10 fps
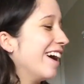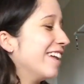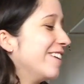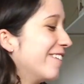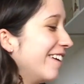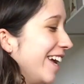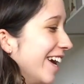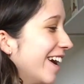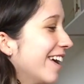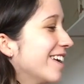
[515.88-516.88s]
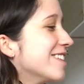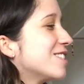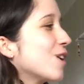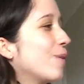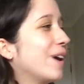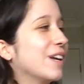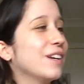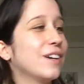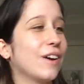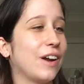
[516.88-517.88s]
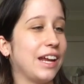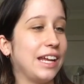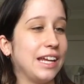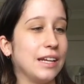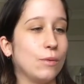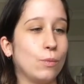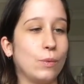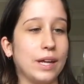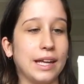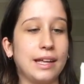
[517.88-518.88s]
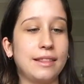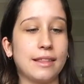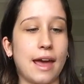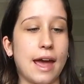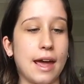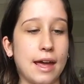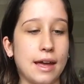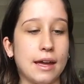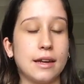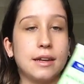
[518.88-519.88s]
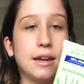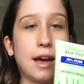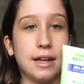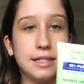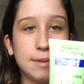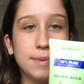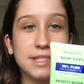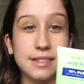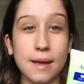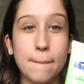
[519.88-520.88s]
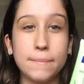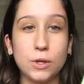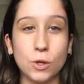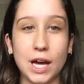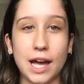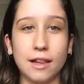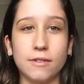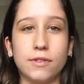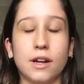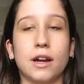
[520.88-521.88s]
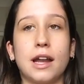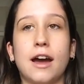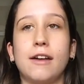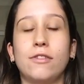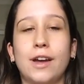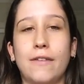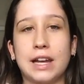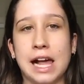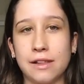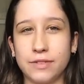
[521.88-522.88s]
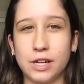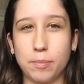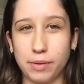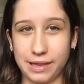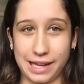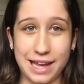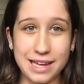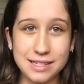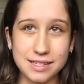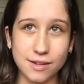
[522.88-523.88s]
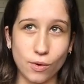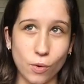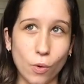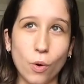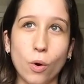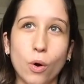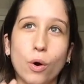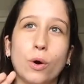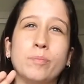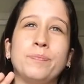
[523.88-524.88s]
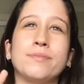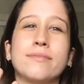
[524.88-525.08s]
annoying. So we're going to go in with a 90% pure aloe vera. Now if you have an aloe vera plant or